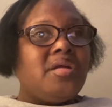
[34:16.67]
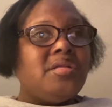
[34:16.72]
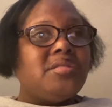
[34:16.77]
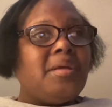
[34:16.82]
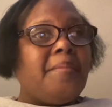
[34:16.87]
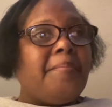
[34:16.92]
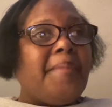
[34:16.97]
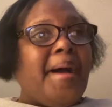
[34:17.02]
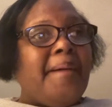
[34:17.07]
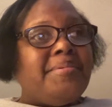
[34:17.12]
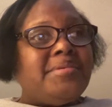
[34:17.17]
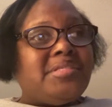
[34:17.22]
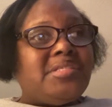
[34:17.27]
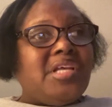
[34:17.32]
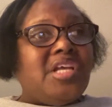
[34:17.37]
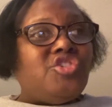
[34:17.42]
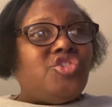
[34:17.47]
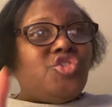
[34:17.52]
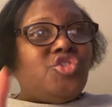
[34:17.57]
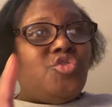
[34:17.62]
the Bible
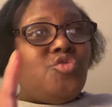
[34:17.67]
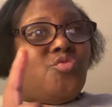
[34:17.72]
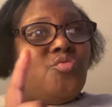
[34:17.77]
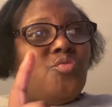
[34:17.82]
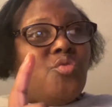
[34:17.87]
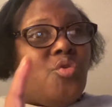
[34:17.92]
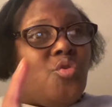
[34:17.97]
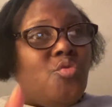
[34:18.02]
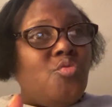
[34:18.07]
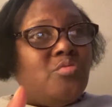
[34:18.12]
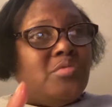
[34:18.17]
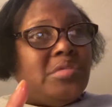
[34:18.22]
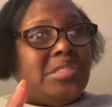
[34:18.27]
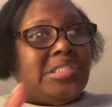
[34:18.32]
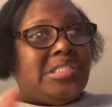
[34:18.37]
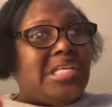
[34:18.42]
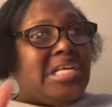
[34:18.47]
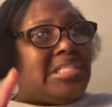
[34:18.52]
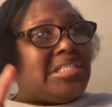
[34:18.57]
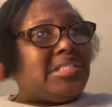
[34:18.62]
said, Choose whom
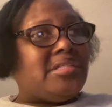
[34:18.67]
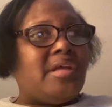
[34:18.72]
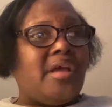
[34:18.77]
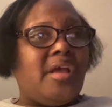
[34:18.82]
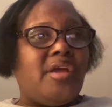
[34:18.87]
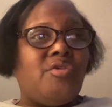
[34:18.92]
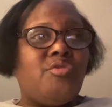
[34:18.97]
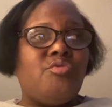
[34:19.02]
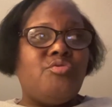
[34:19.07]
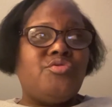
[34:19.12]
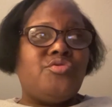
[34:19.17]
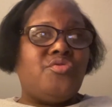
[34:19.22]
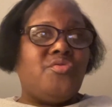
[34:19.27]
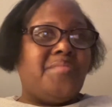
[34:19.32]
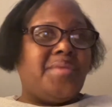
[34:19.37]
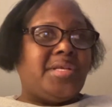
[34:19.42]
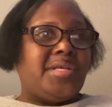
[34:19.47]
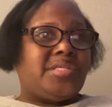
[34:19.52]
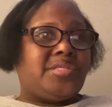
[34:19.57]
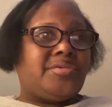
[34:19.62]
this day who you
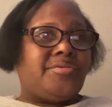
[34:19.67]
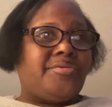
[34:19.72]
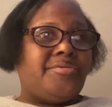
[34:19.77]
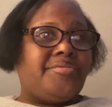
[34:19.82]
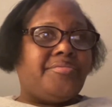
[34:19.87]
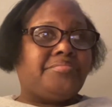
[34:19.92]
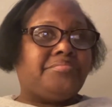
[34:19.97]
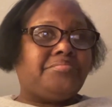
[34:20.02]
may serve.